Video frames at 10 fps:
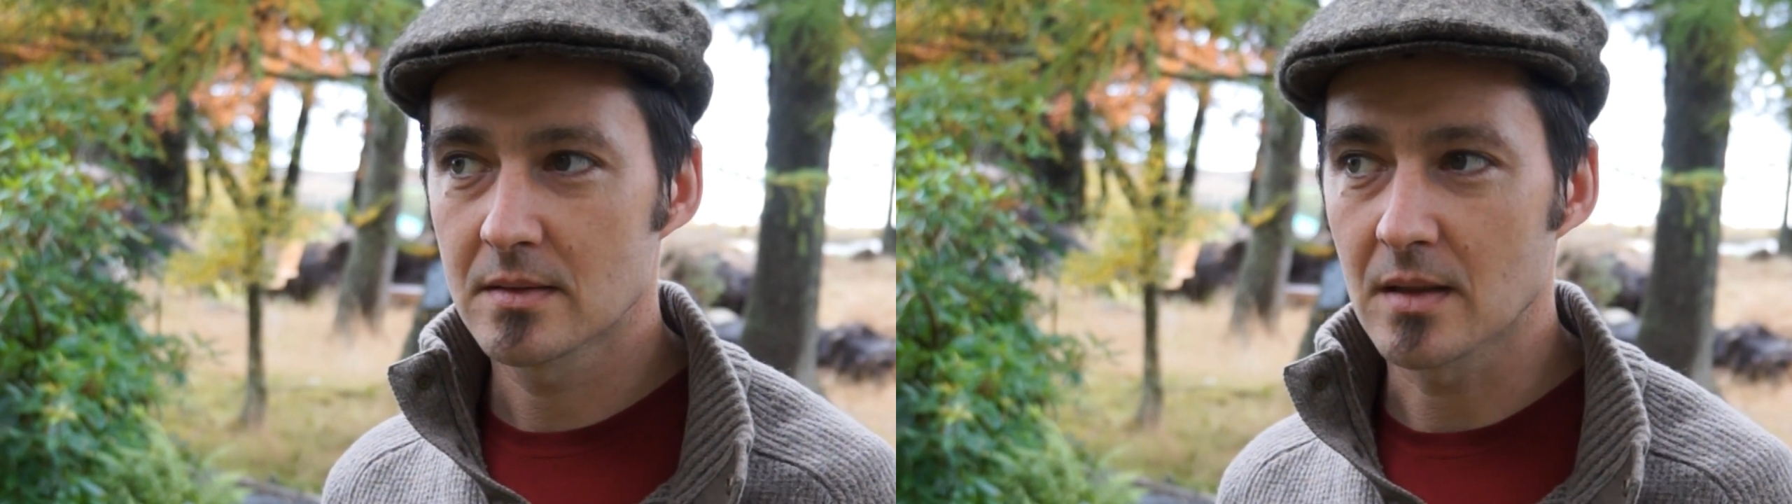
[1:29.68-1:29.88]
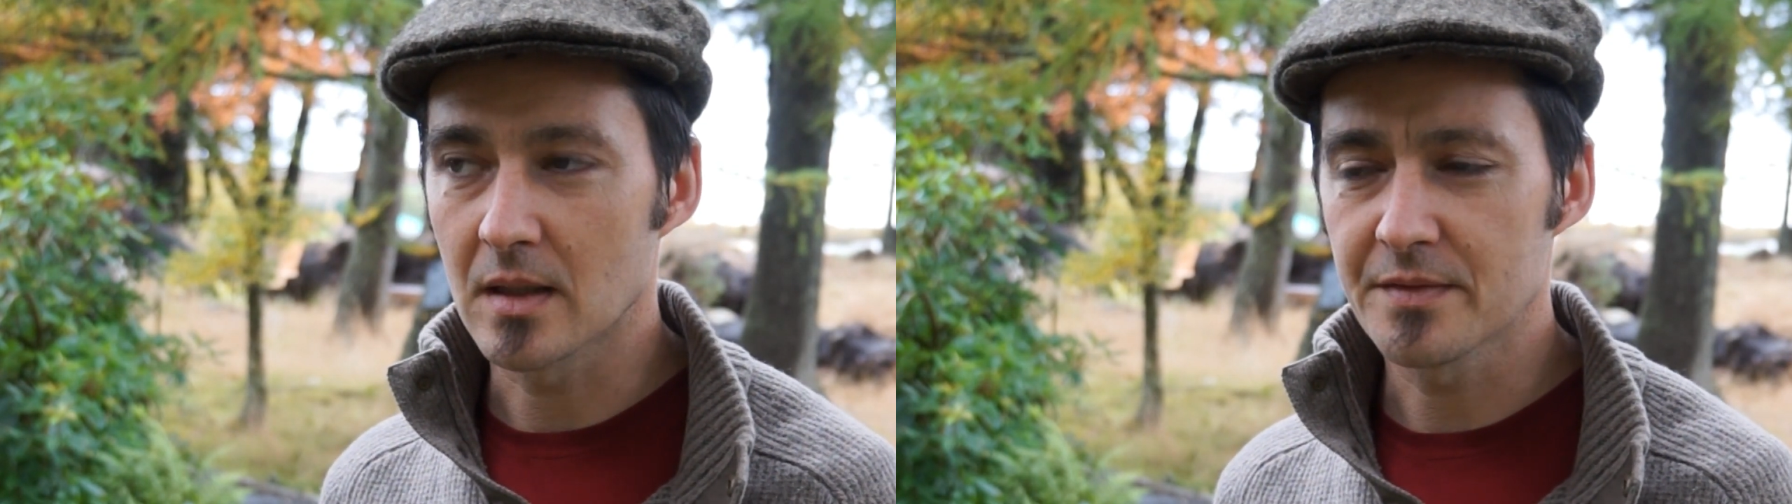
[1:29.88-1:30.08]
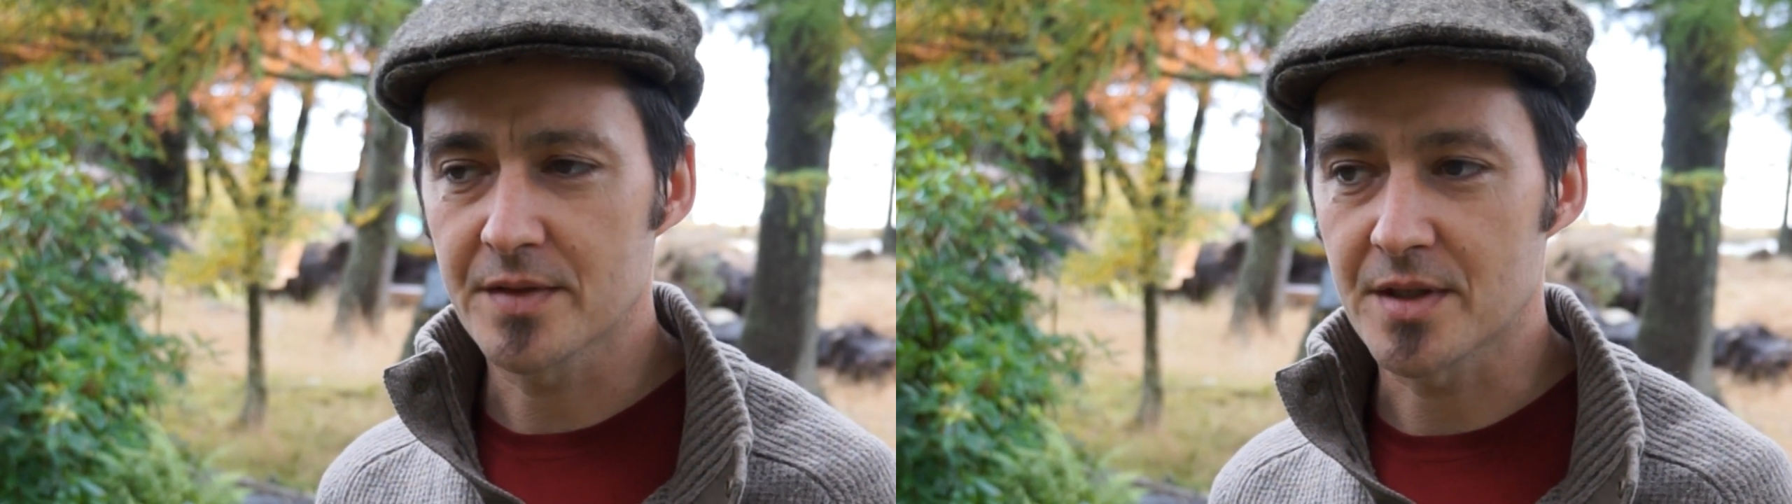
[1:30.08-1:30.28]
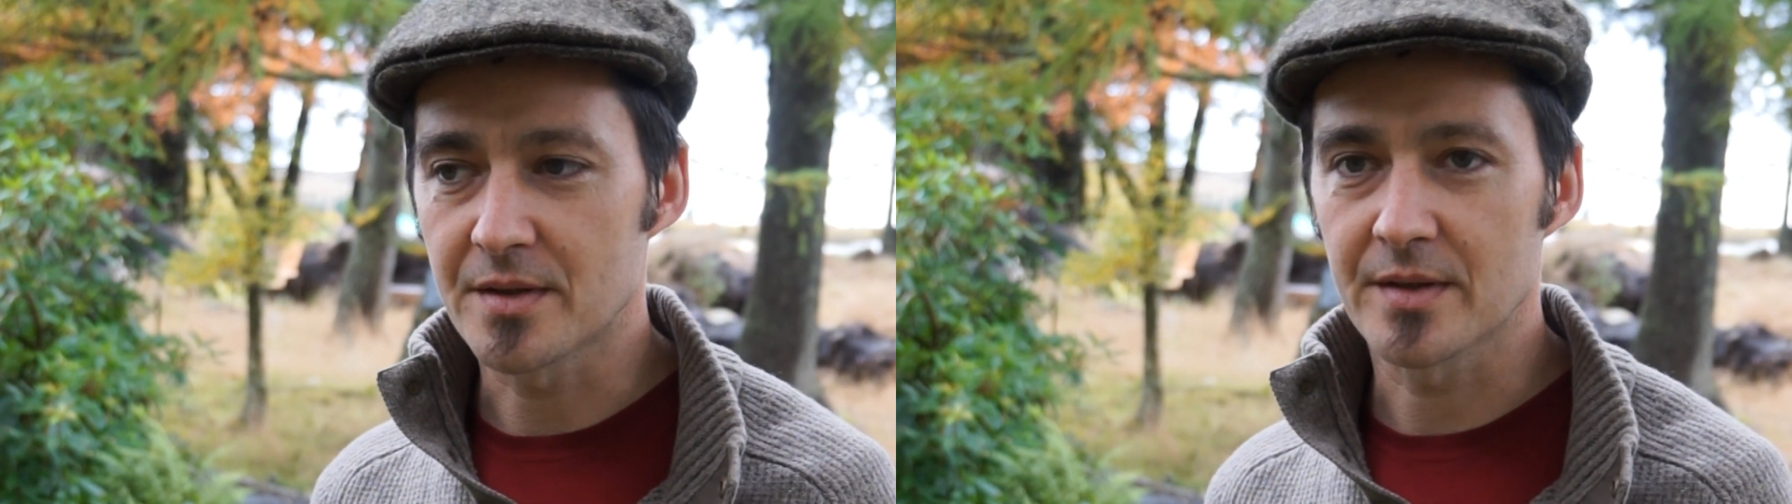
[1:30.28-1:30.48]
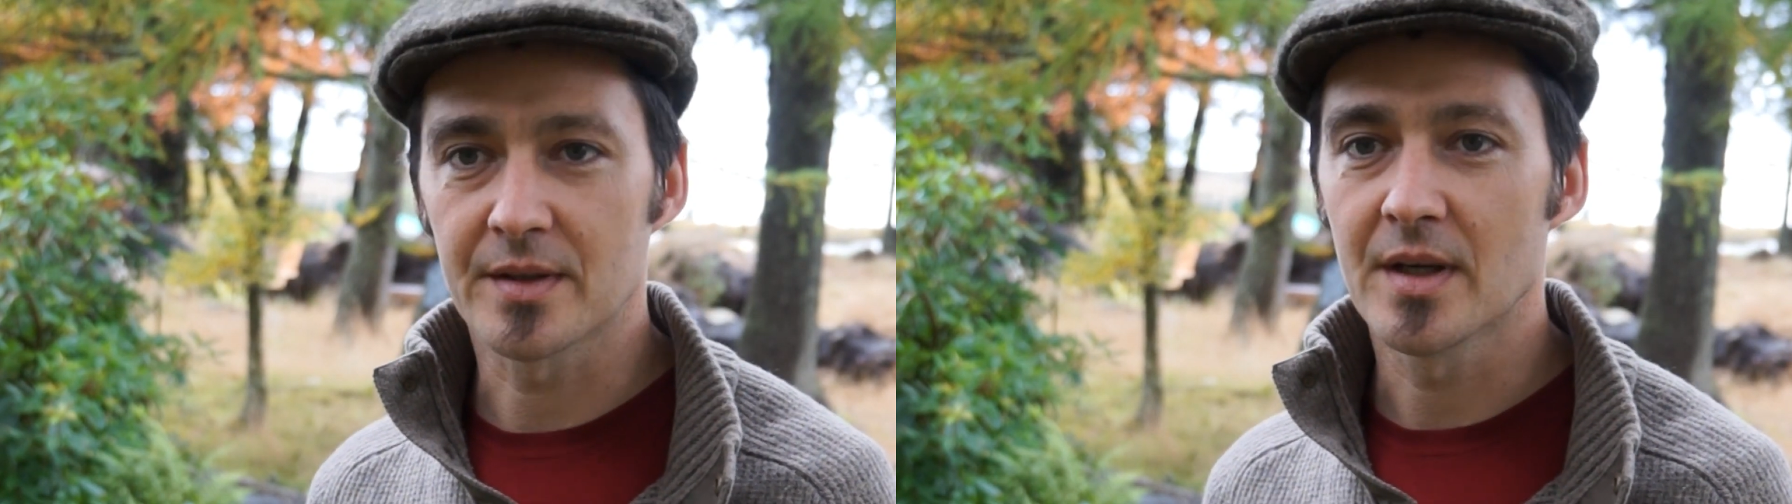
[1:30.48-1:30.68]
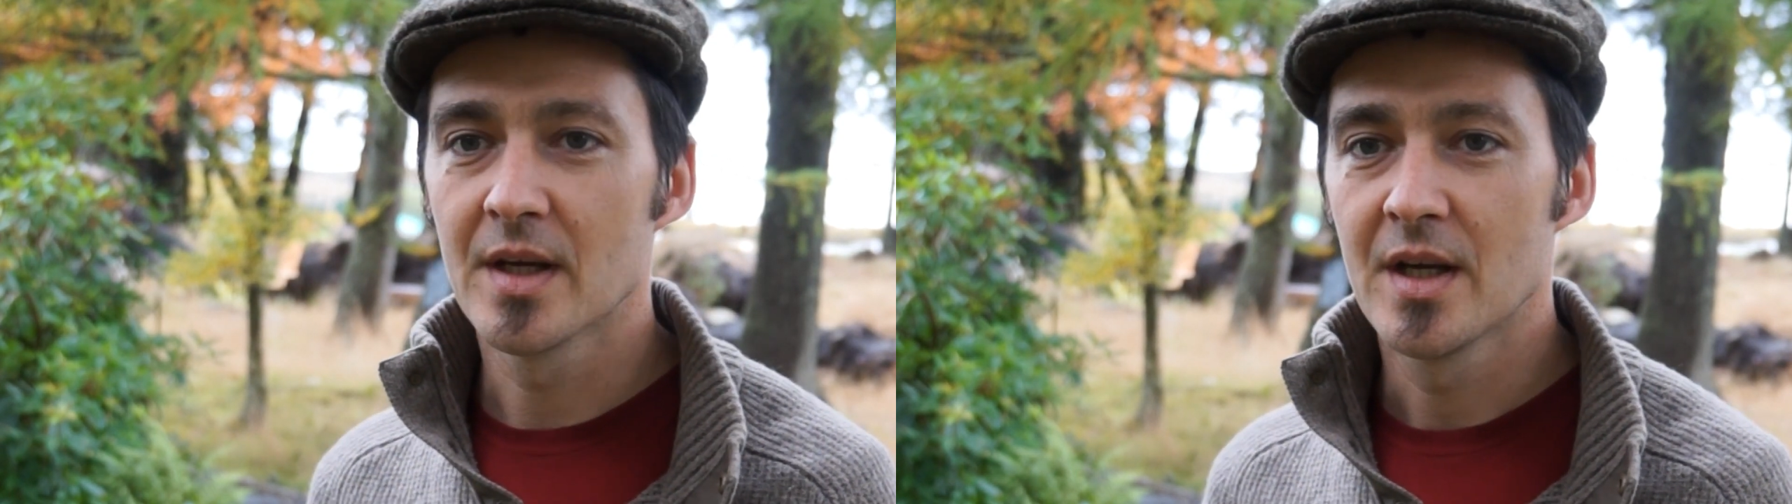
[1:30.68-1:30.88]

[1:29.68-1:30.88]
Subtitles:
11-seater, I think,